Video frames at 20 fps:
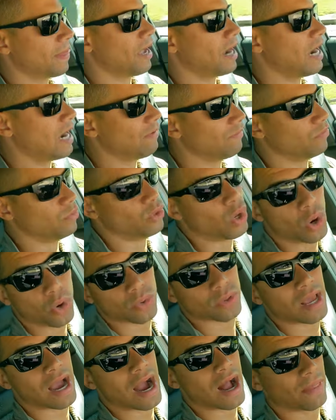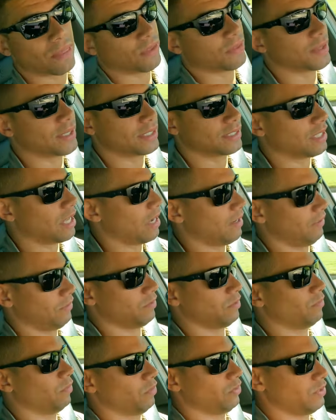I have no doubt that these
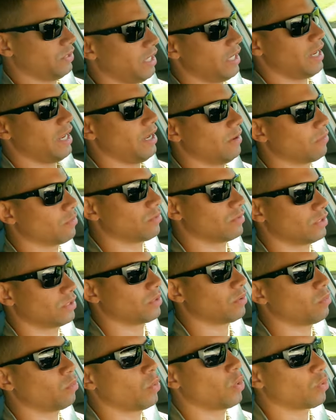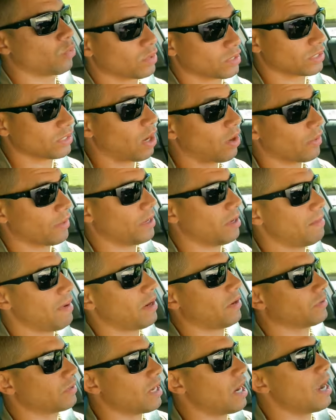tires are more sticky and will result in a
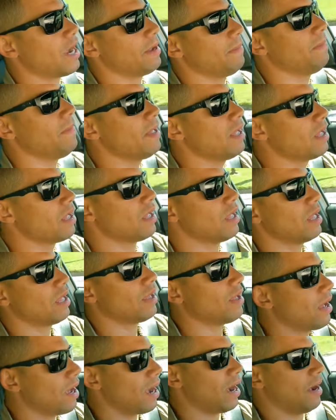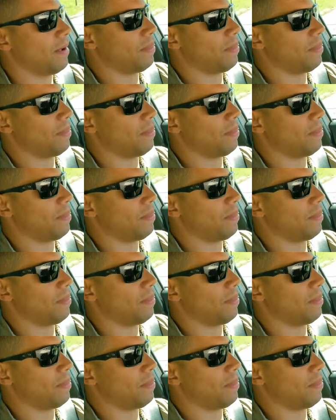better time.